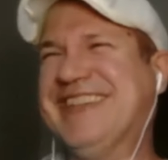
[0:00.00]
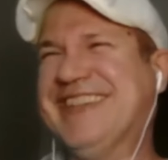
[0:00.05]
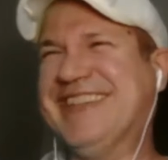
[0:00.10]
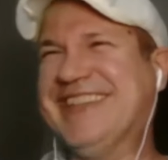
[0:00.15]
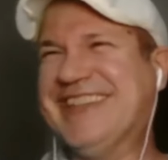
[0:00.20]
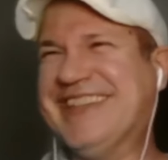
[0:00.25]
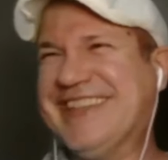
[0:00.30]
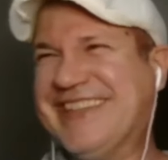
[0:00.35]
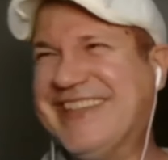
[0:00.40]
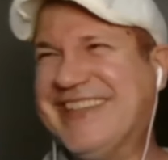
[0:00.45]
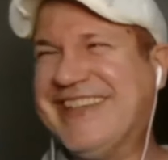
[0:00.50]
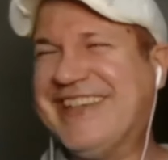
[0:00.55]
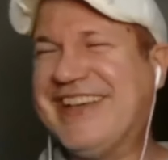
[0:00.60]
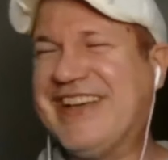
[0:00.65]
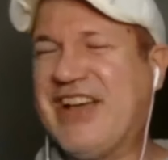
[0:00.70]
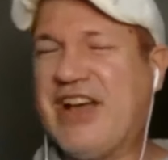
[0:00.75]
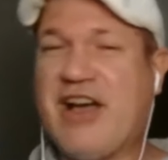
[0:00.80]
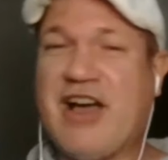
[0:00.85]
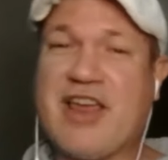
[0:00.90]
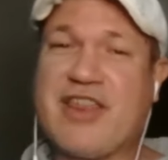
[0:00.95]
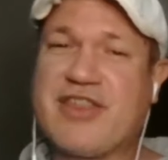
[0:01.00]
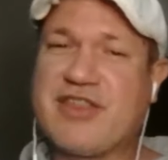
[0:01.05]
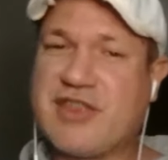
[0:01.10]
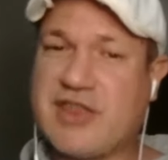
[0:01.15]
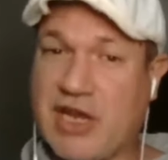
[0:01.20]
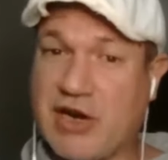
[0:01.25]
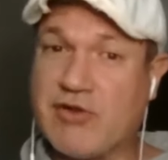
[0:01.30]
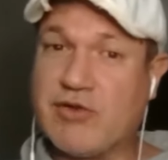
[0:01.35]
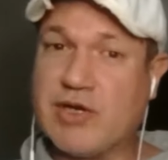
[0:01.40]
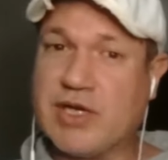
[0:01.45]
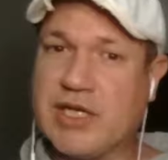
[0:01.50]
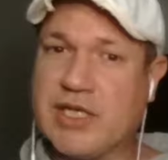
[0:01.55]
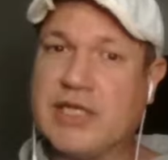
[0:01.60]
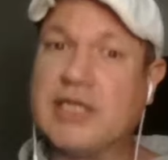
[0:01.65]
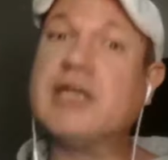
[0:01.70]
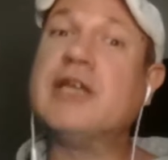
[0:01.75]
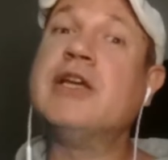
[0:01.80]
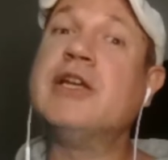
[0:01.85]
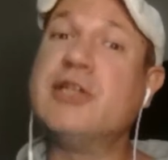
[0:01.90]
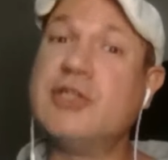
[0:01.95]
I
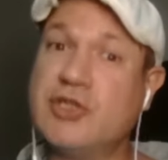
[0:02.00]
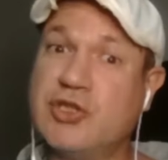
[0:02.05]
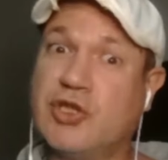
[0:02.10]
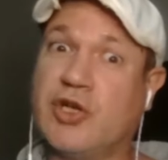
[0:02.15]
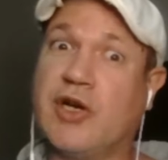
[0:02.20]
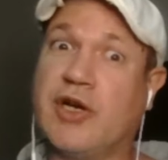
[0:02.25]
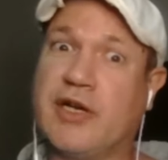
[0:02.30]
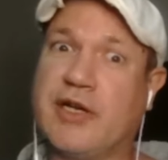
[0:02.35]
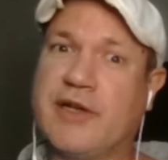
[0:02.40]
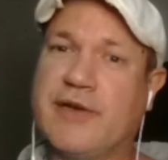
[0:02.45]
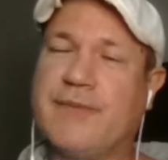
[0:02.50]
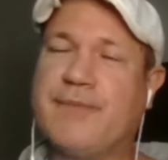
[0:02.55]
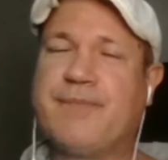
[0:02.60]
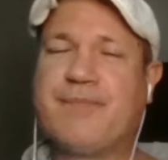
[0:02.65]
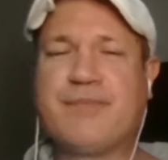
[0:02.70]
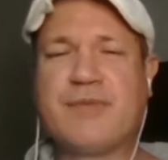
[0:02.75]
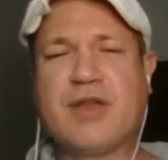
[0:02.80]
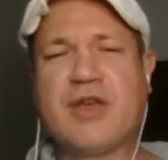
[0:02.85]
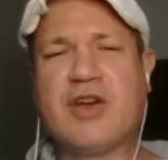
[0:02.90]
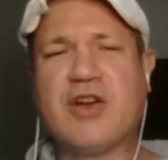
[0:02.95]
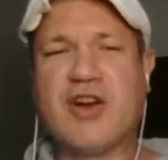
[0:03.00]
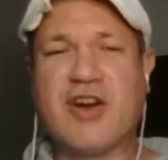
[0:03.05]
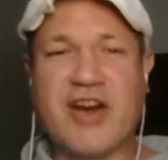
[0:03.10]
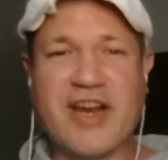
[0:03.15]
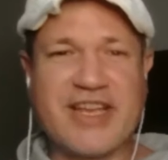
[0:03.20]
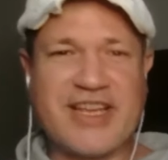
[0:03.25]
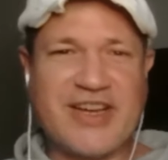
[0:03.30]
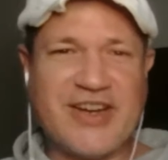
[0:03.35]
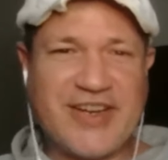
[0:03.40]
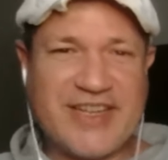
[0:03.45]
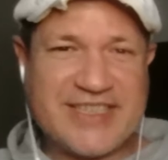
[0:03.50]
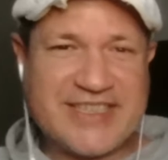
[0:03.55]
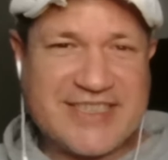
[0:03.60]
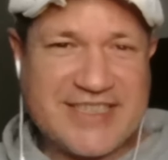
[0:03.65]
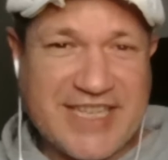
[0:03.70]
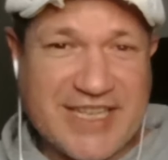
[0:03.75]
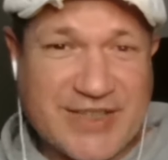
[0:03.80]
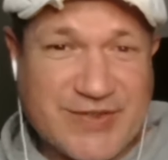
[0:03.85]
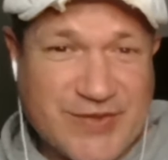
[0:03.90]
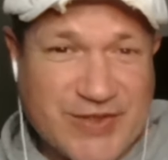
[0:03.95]
thoroughly enjoyed it. All right,
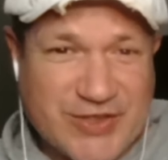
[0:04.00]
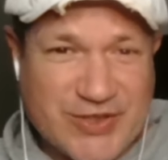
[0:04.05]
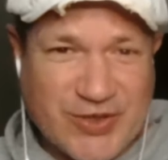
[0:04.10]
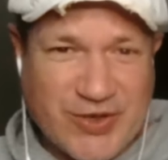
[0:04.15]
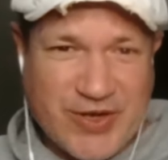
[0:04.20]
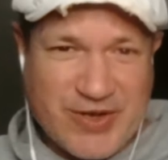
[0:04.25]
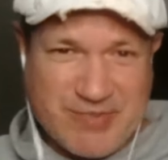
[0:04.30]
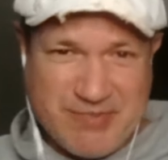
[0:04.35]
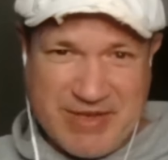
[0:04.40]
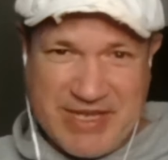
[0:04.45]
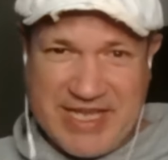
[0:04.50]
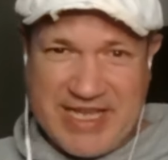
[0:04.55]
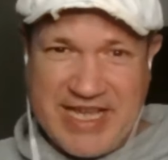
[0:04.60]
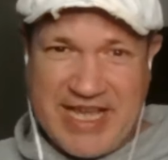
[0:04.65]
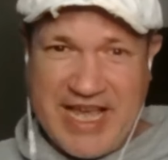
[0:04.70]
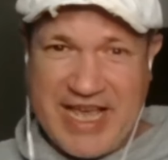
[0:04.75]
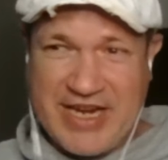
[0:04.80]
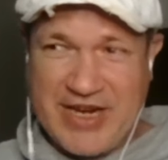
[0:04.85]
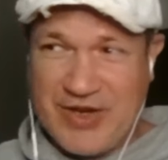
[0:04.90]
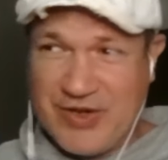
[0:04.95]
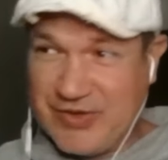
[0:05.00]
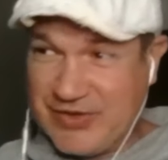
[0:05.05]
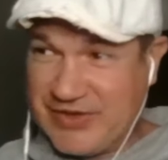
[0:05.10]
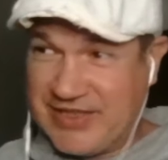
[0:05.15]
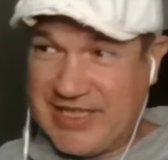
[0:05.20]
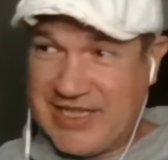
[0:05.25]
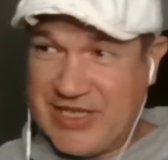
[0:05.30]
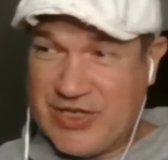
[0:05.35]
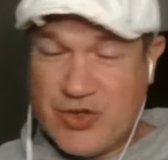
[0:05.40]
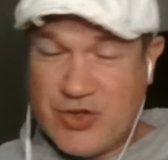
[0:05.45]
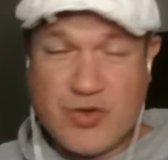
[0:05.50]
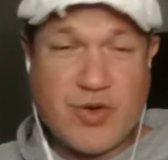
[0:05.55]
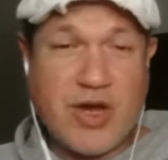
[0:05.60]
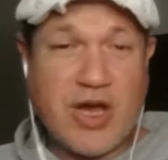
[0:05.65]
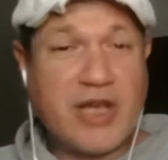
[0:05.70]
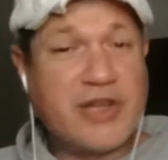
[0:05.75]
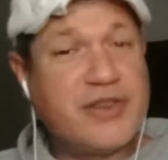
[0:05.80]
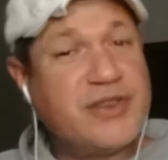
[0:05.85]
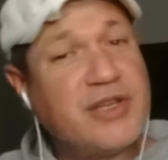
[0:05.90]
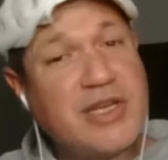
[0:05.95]
guys, thanks for joining me, and I'll see you
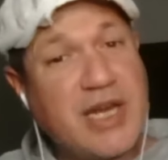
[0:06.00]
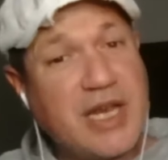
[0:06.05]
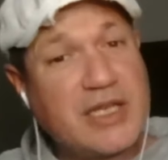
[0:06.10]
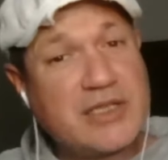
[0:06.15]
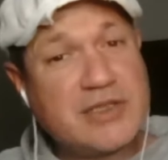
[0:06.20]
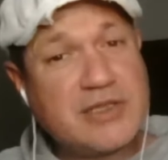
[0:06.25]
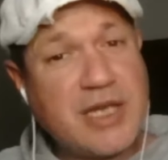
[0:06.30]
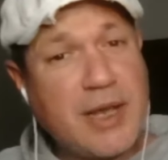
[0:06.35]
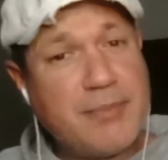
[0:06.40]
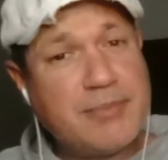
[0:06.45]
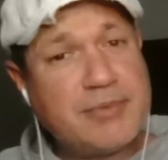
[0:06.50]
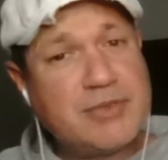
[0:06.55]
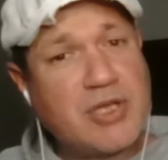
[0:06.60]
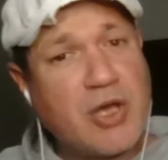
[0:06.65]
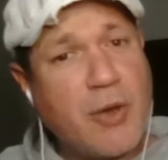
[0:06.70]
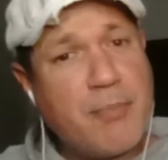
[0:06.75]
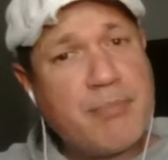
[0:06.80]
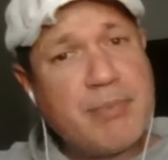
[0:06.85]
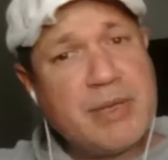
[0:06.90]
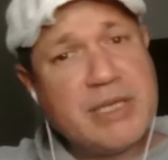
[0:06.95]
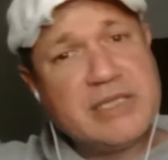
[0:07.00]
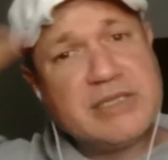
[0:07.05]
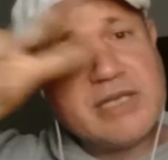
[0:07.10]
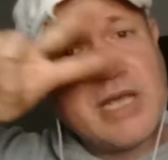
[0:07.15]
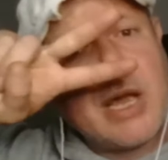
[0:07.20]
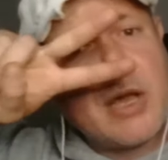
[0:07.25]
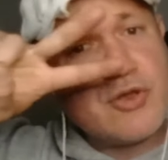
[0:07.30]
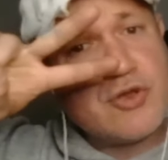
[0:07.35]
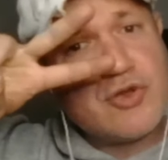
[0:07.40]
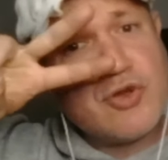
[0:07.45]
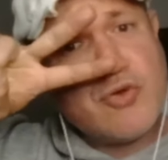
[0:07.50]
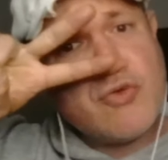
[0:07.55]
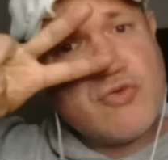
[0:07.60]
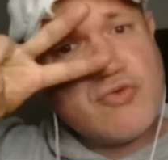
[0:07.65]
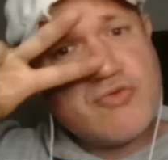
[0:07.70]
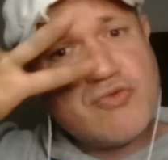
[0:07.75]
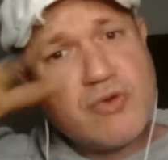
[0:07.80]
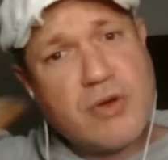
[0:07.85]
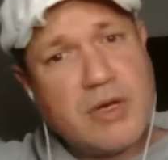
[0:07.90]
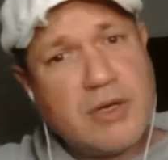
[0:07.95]
on the next episode. Peace out.
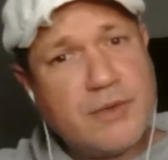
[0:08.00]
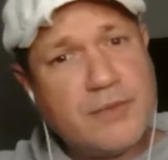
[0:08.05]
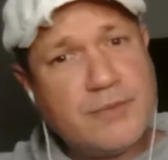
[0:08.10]
Yo.